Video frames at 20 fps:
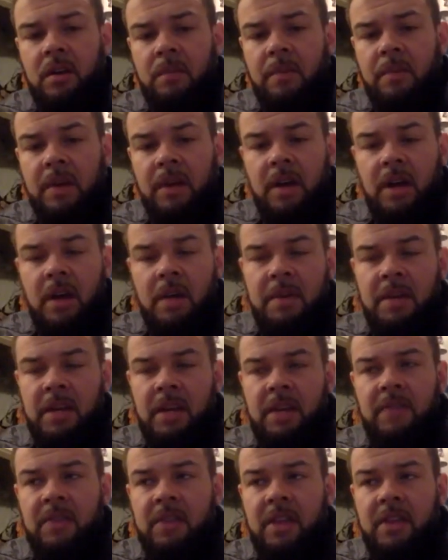But I mean,
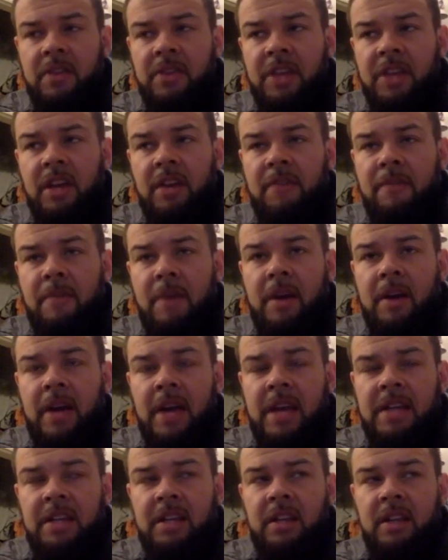even then, thinking about an
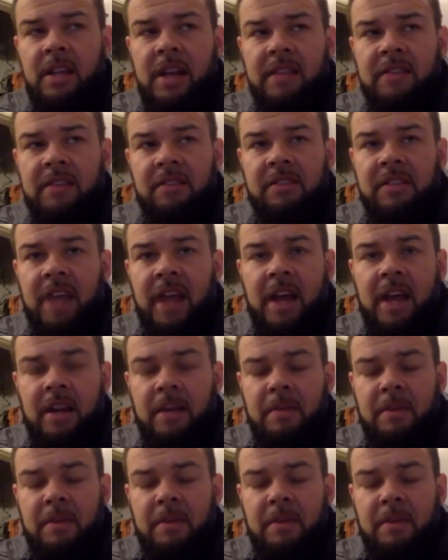idealized society,